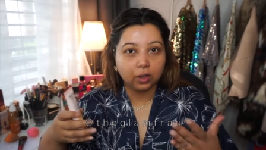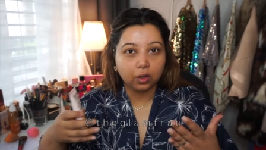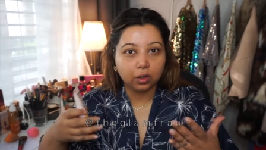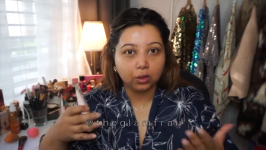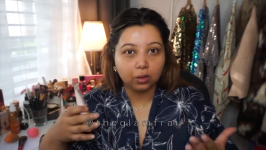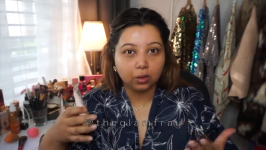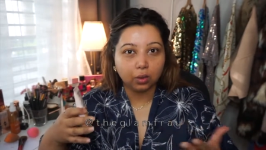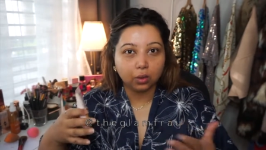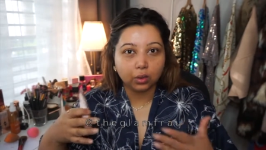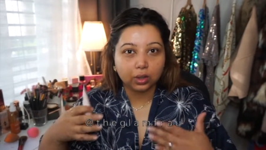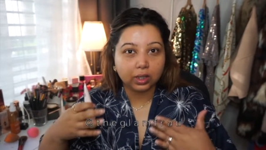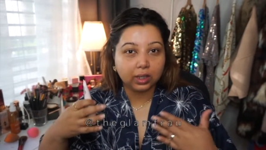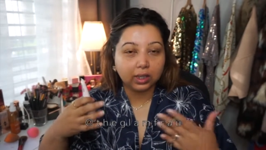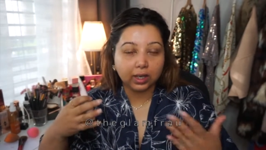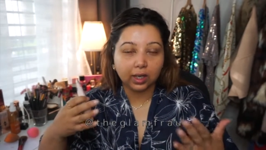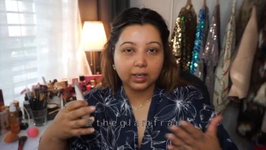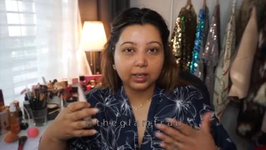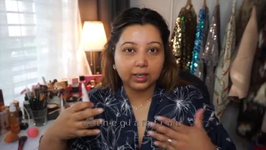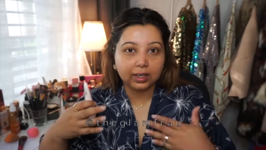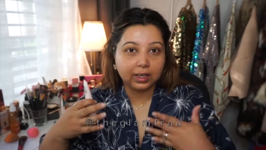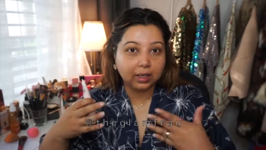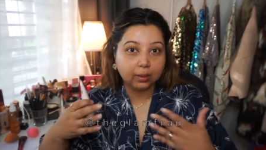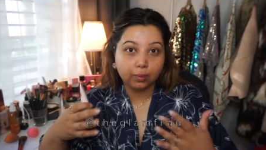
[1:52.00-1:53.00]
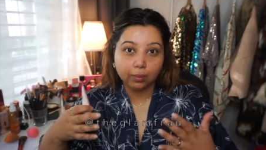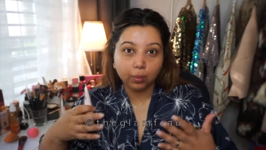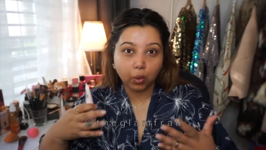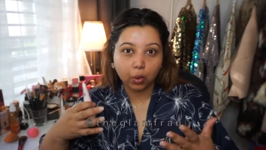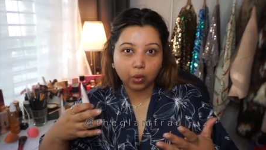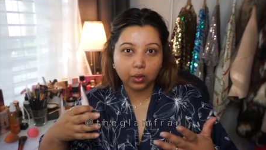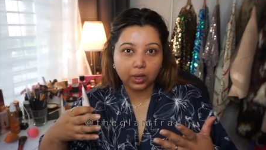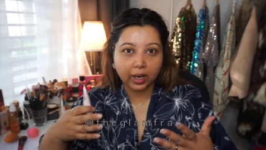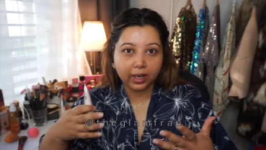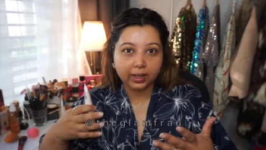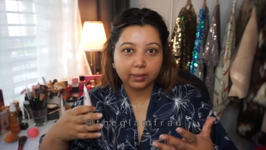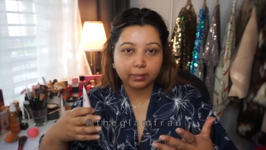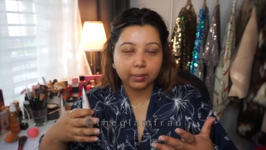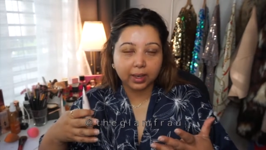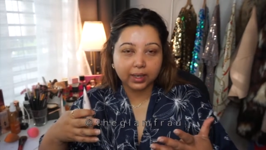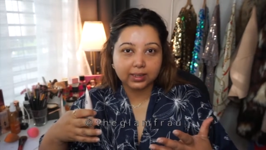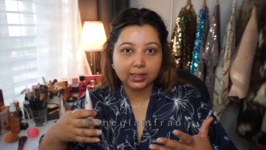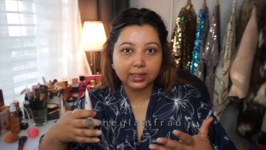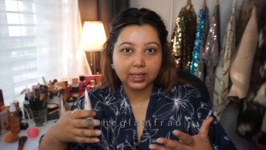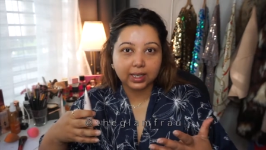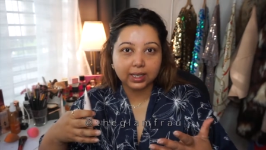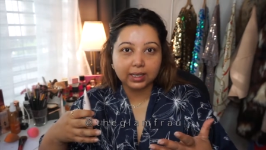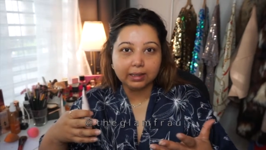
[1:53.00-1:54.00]
look a little more like my
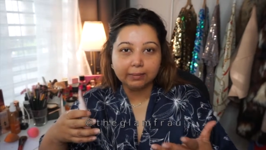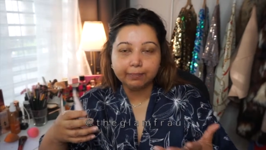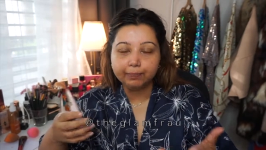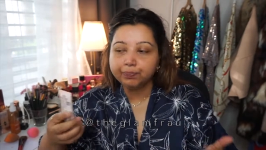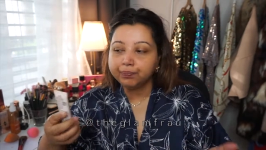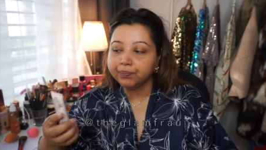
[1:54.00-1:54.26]
skin.